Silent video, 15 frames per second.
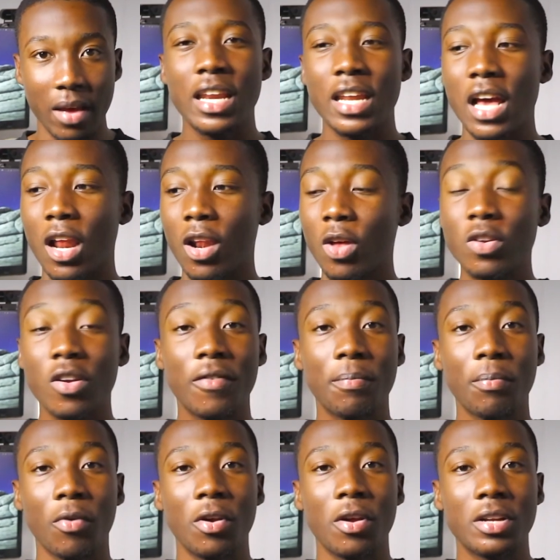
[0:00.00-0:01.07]
There are a lot of
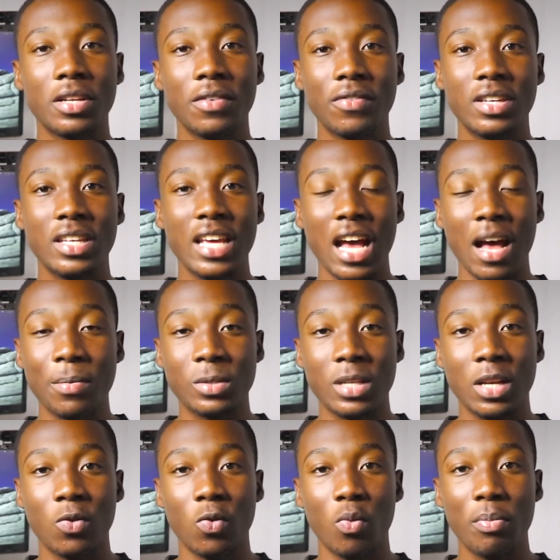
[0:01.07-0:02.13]
productivity apps
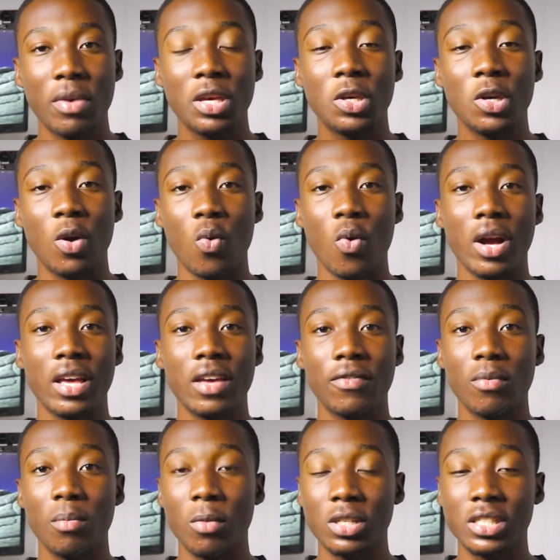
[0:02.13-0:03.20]
that will make your work
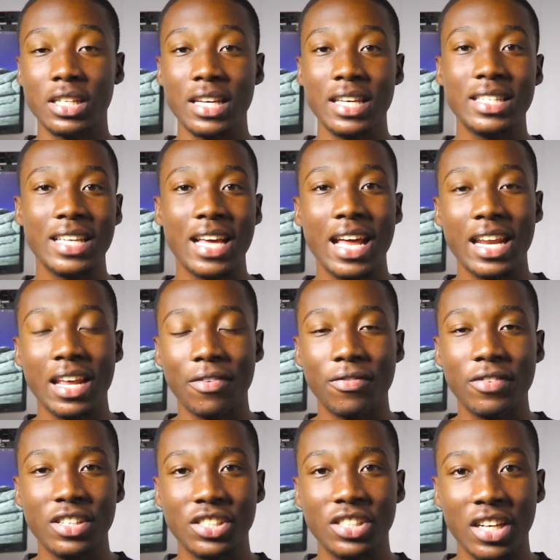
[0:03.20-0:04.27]
even much easier and
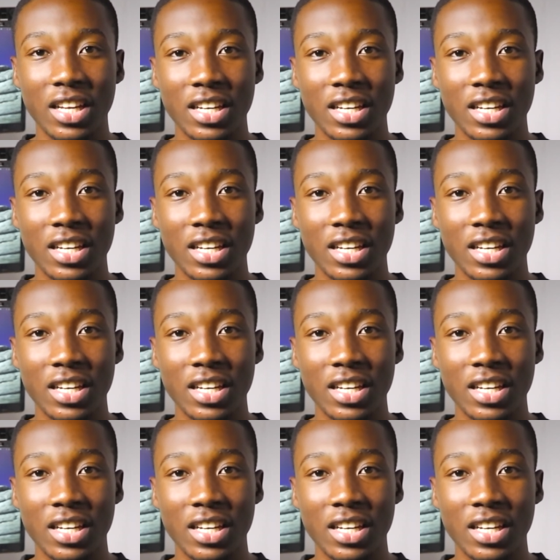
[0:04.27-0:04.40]
efficient.